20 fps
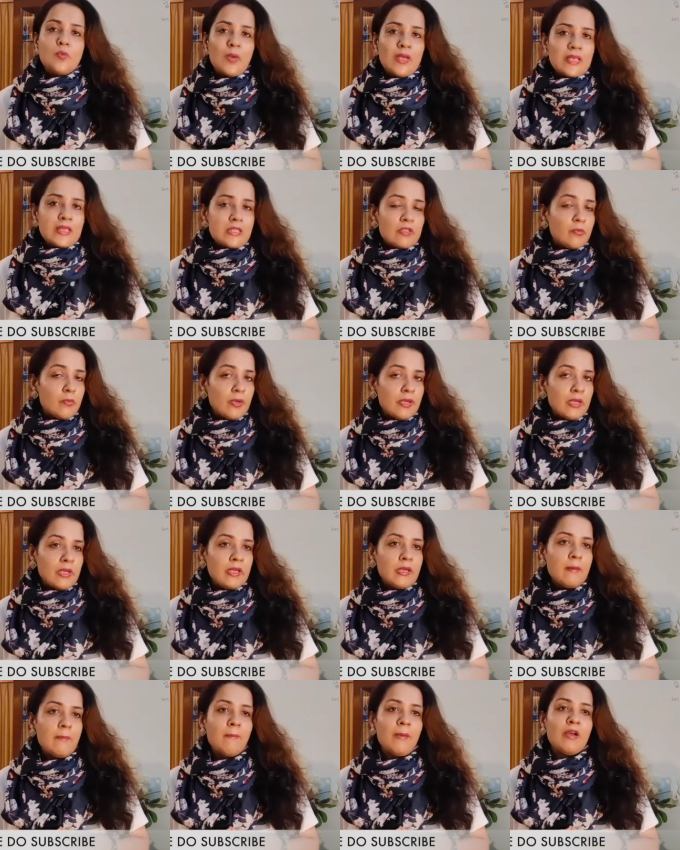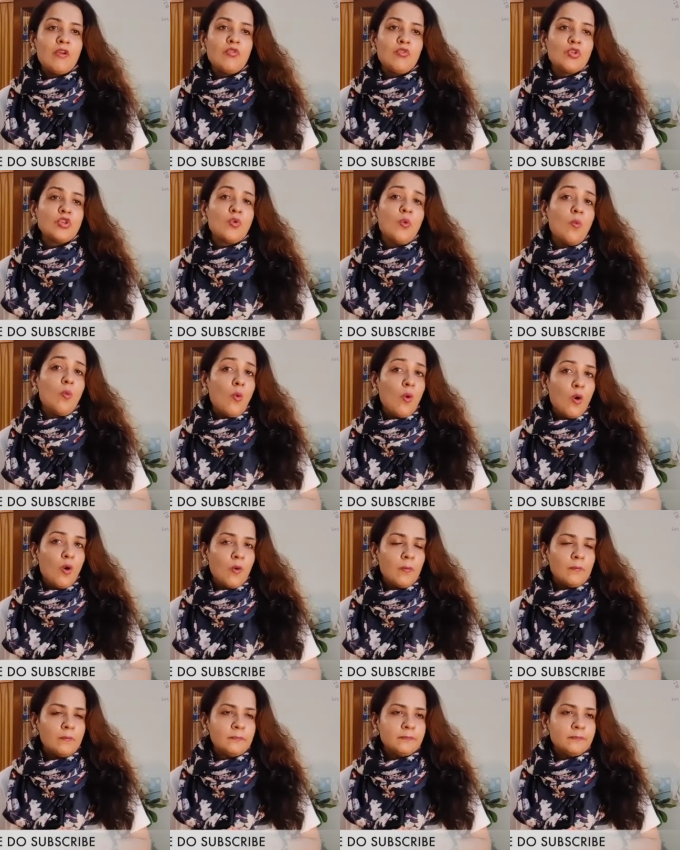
Westway by Ruth Ware.